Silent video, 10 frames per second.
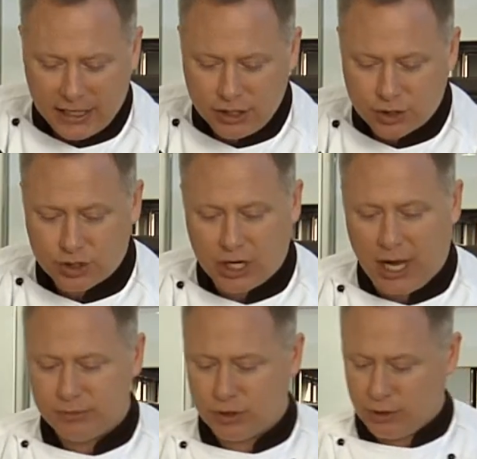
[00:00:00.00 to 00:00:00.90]
in your
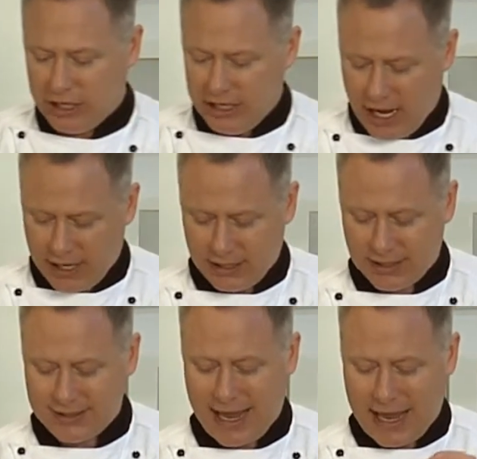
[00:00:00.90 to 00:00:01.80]
chopped green
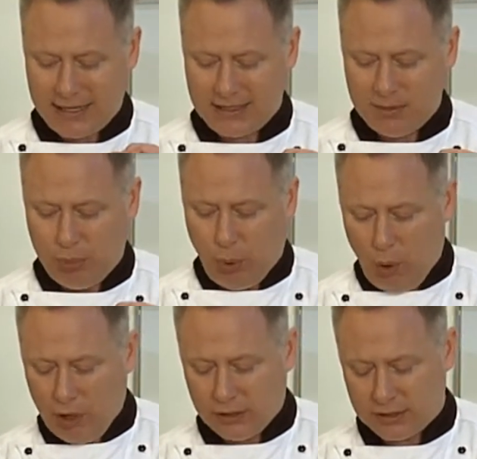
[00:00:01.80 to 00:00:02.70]
onions, and it's
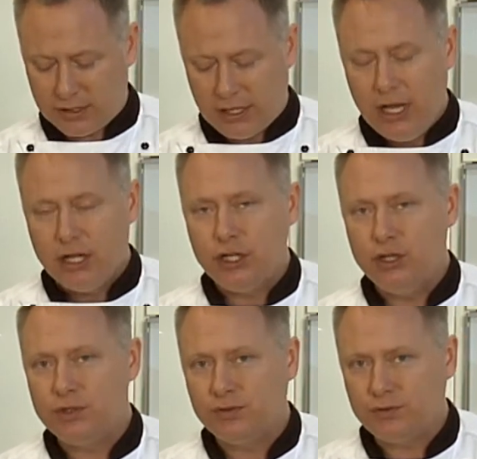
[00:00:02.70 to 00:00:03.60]
important to
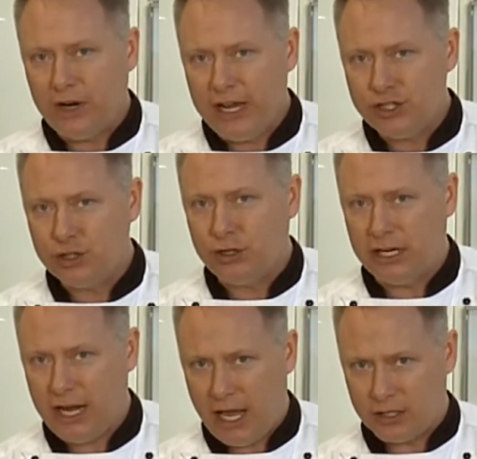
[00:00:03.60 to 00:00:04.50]
use fresh
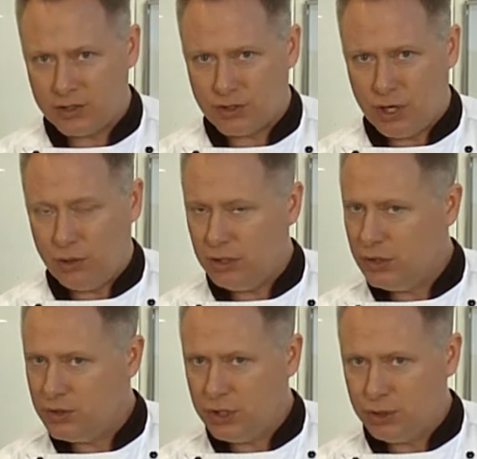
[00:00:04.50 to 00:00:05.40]
green onions. Don't
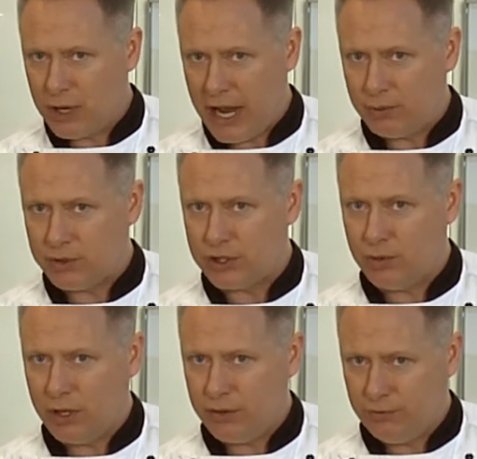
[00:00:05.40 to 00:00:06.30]
use the dried ones. You
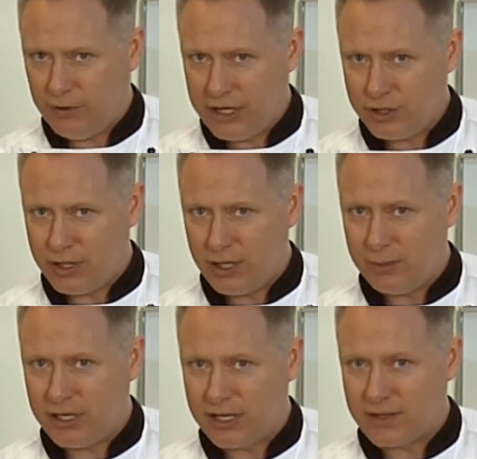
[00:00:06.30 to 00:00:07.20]
want the fresh in there
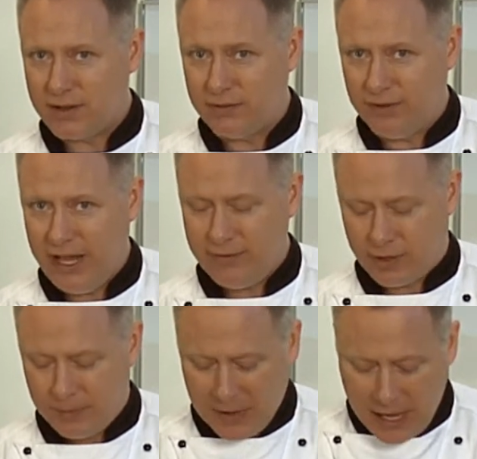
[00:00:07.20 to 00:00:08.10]
because of the
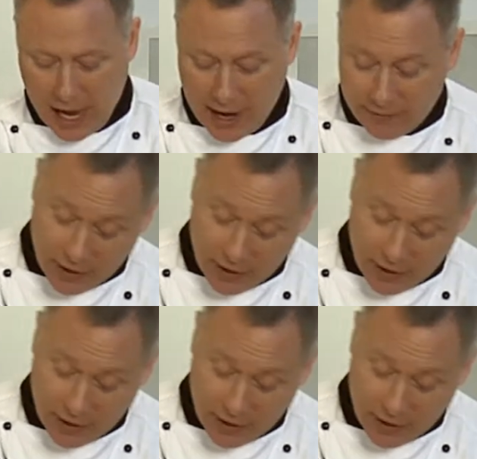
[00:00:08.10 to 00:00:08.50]
flavor. I have a